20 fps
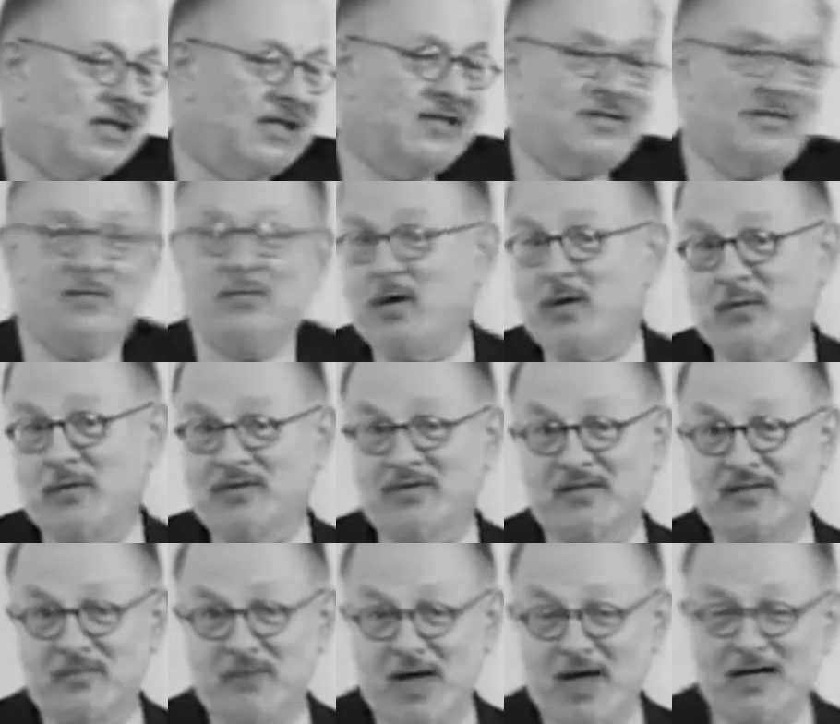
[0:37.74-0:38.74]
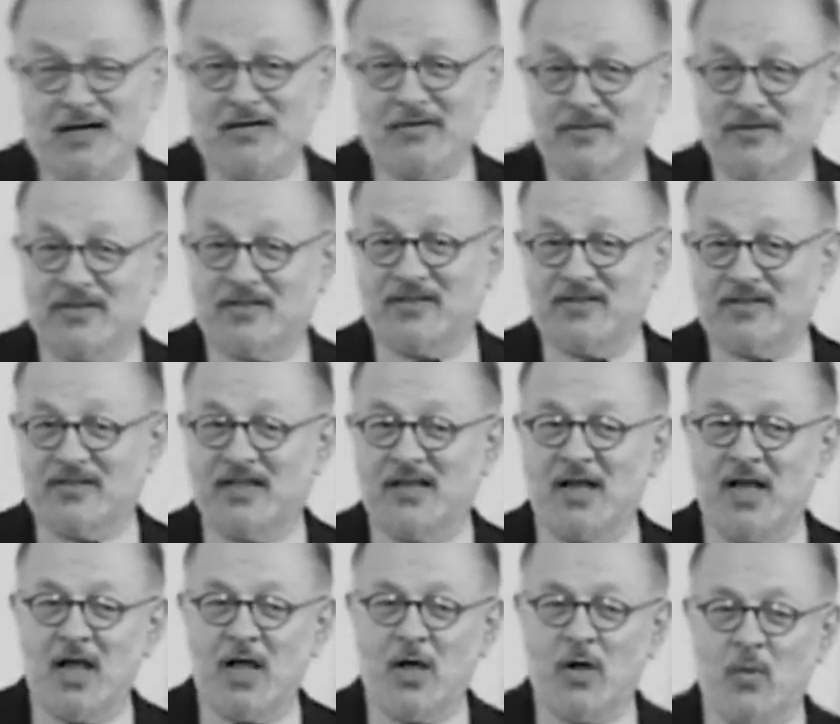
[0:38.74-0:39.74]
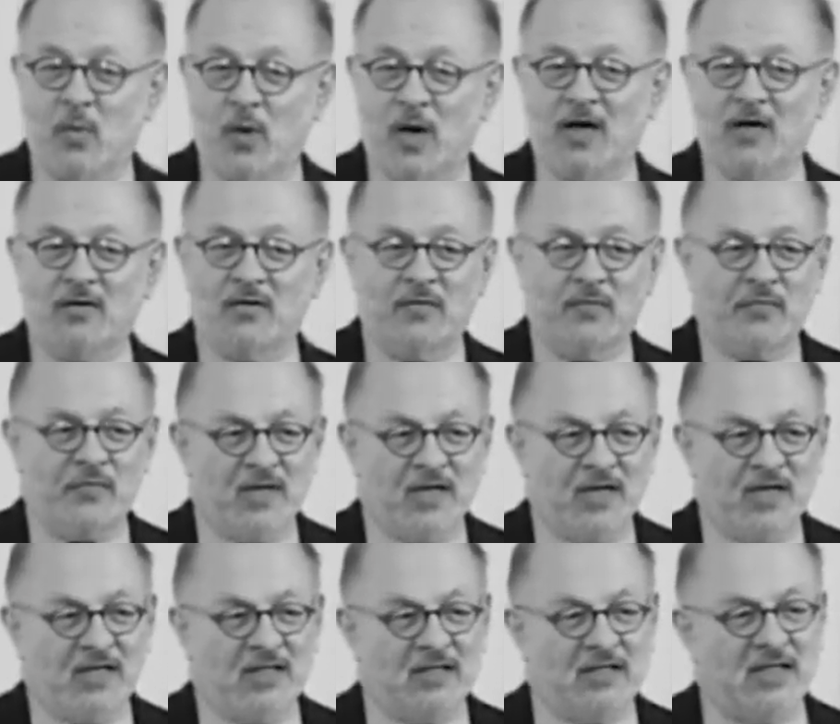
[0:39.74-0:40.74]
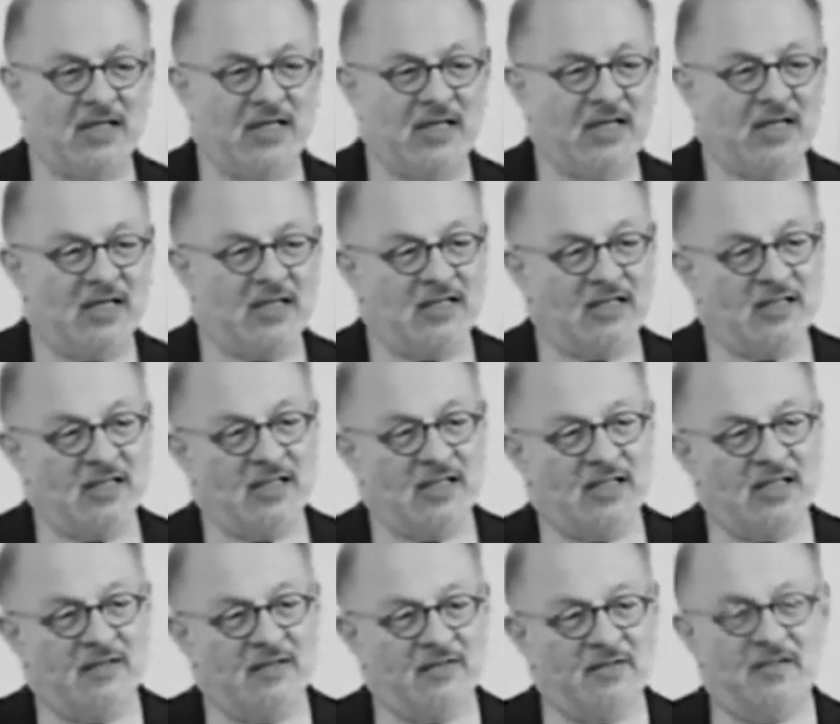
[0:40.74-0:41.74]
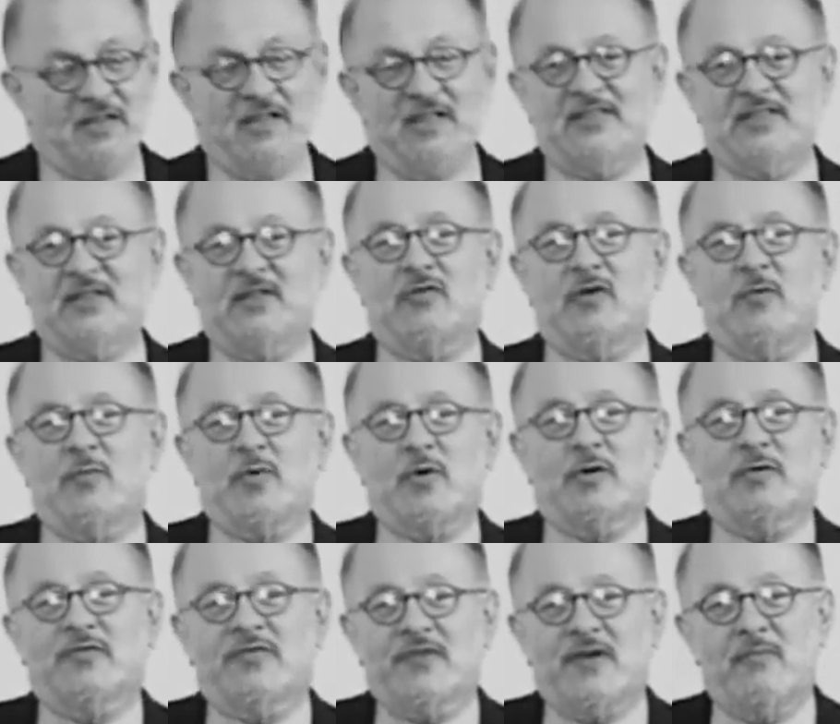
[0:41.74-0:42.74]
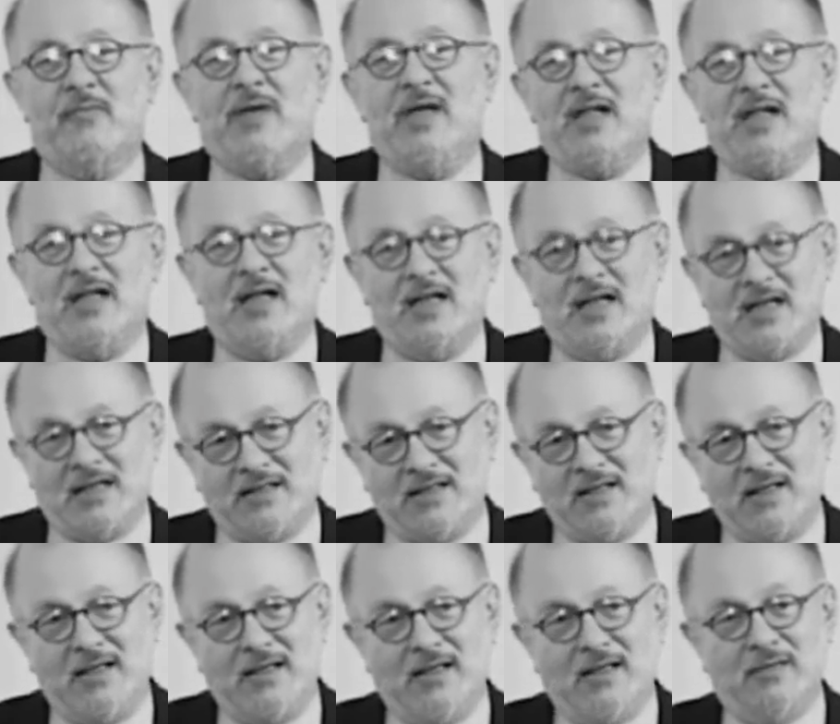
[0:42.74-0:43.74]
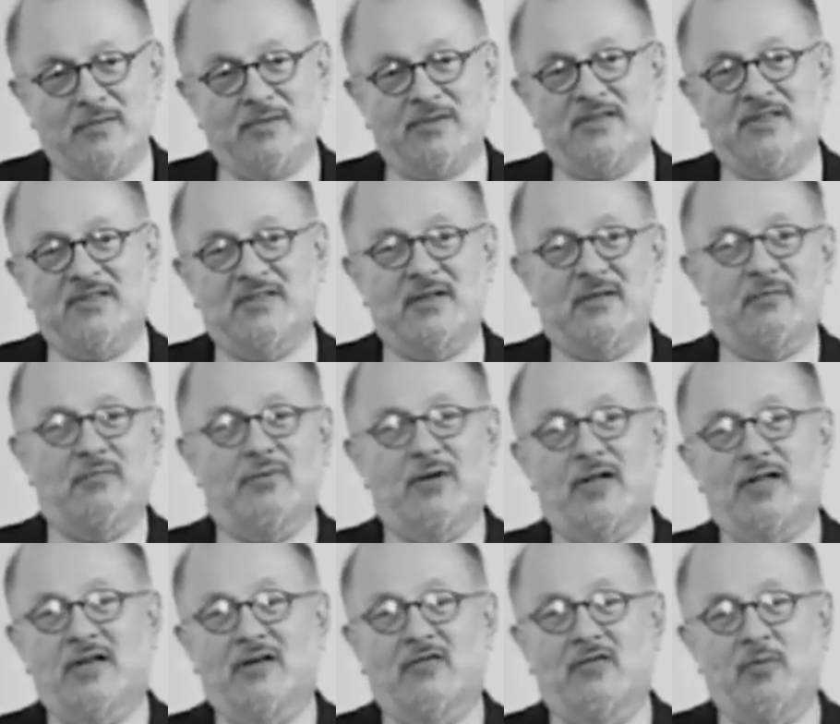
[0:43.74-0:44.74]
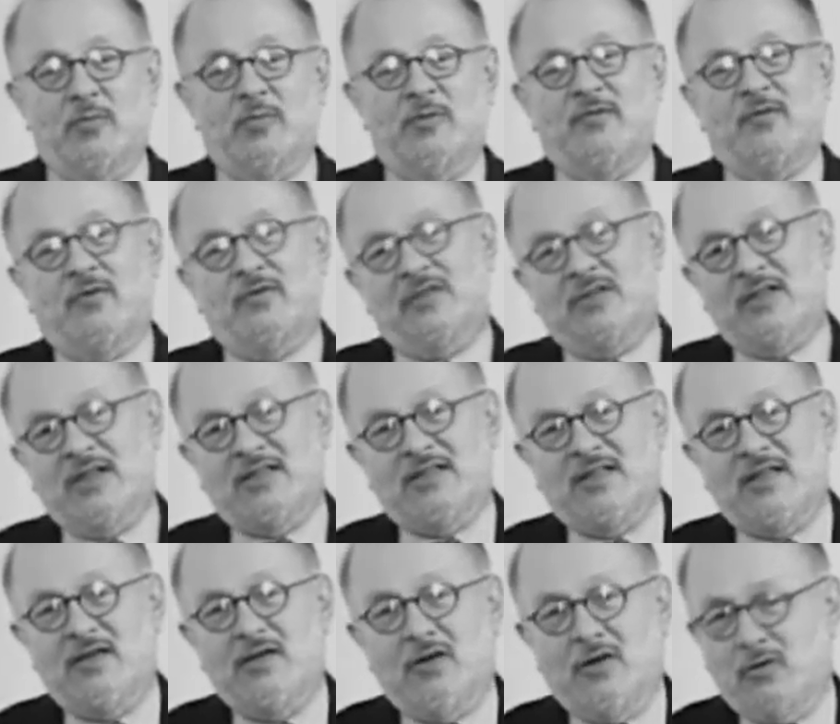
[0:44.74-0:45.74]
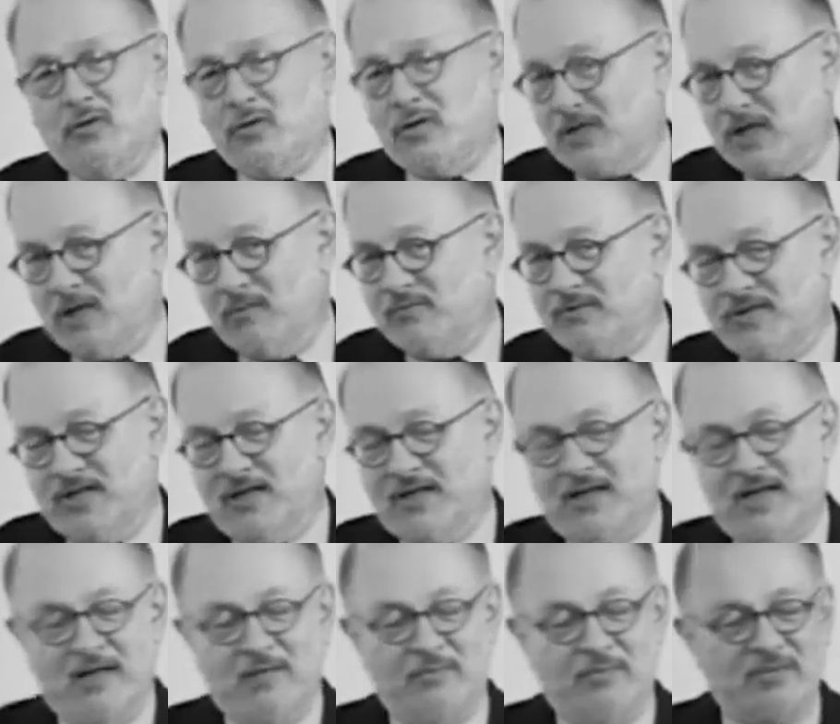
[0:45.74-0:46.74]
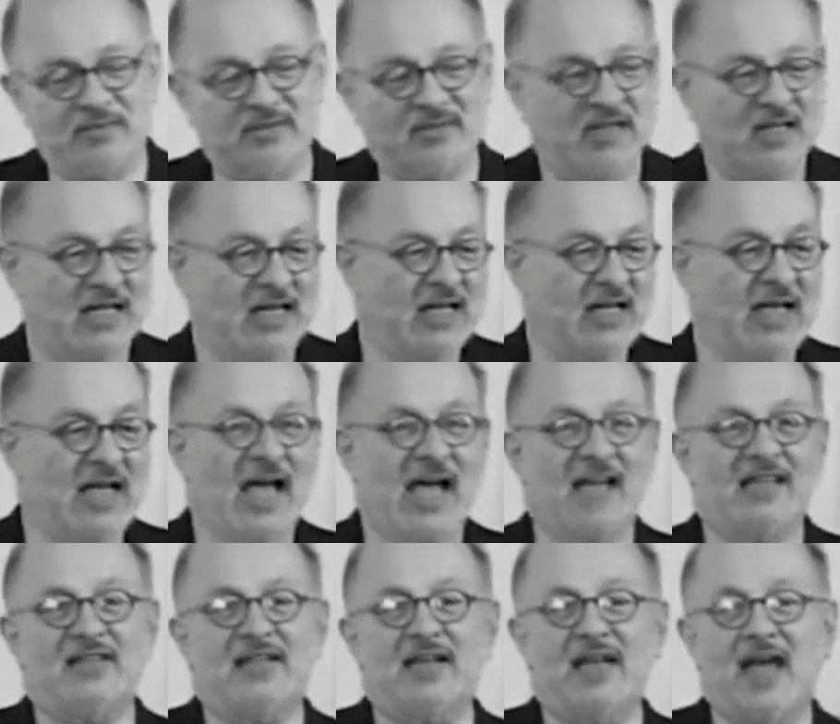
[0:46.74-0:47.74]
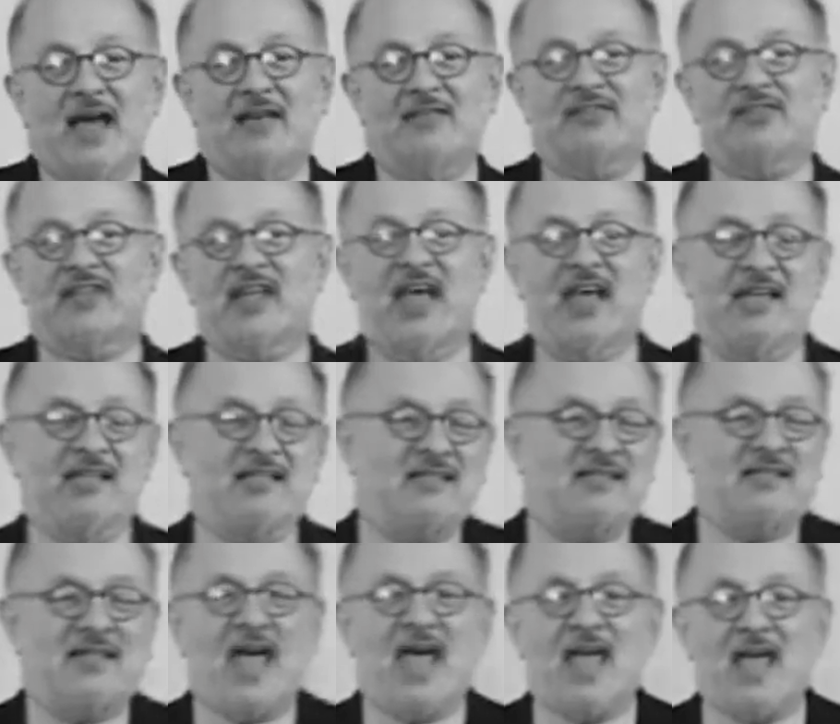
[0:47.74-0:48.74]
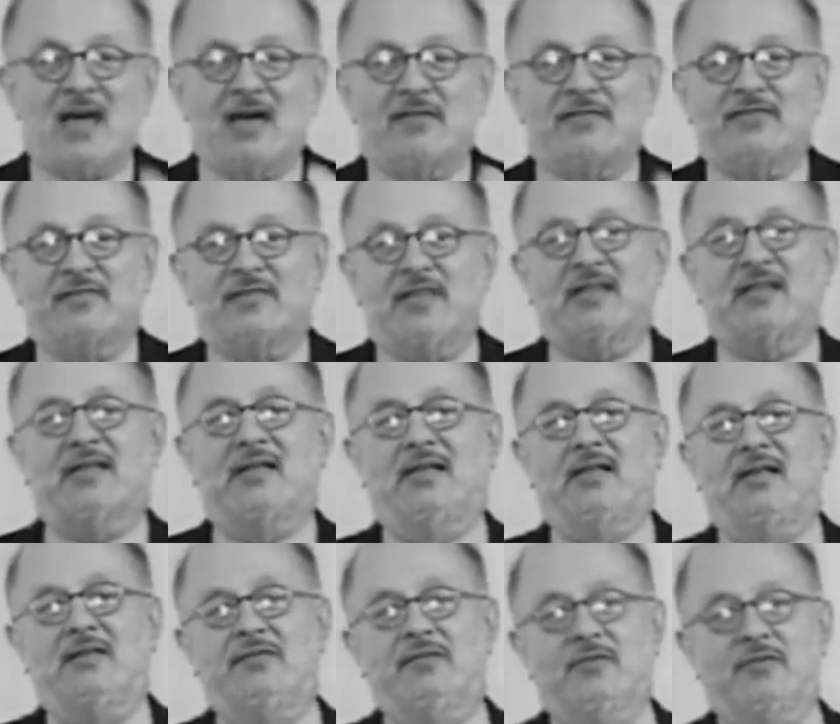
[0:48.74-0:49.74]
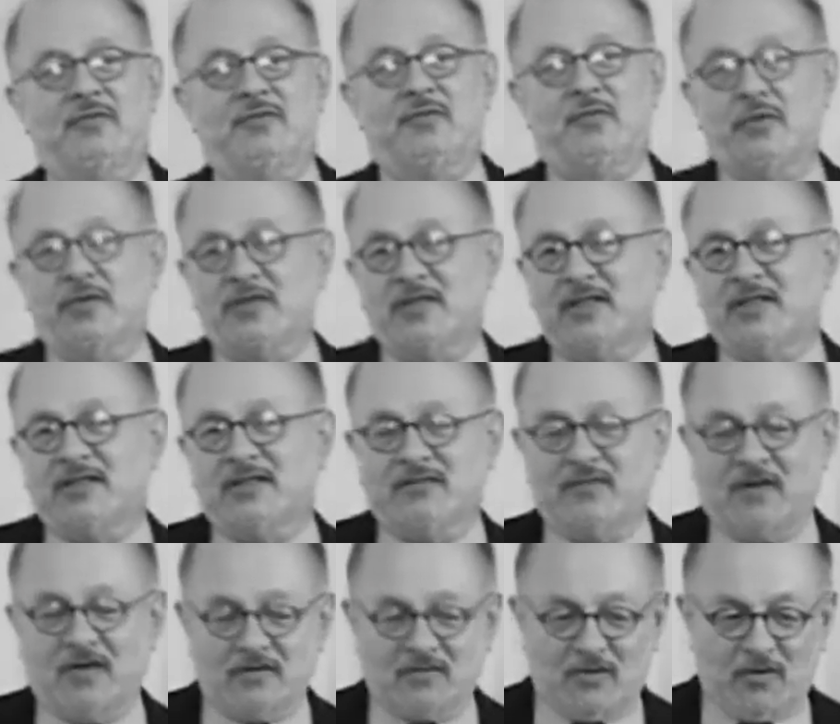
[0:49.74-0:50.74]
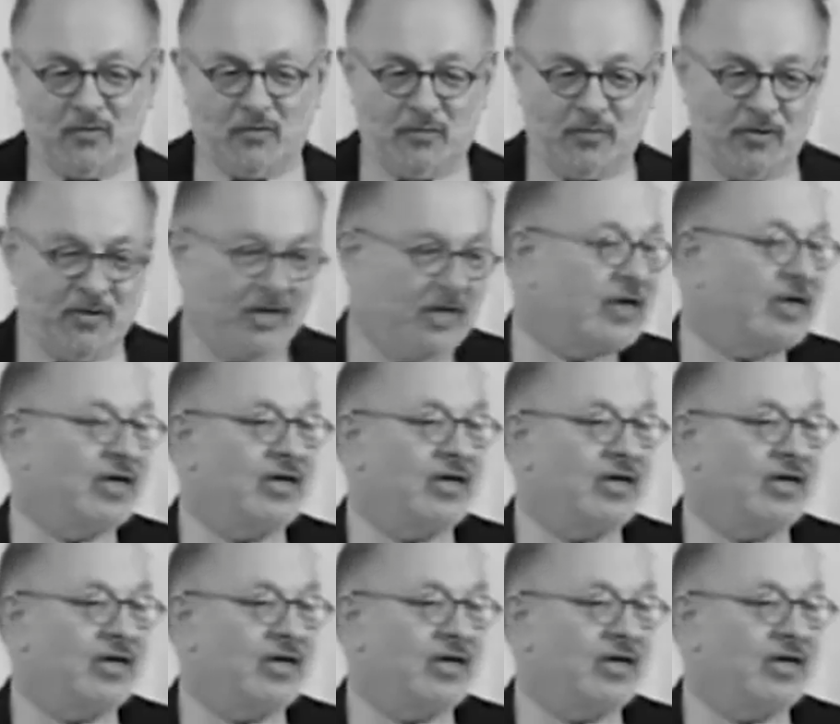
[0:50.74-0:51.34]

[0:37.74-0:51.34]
I said, "Well, what's the matter?" And she said, "Well, there's a group called Familia Latina, which is an umbrella group of all the Latino clubs on campus, has announced a Day of Dignity for the 14th of October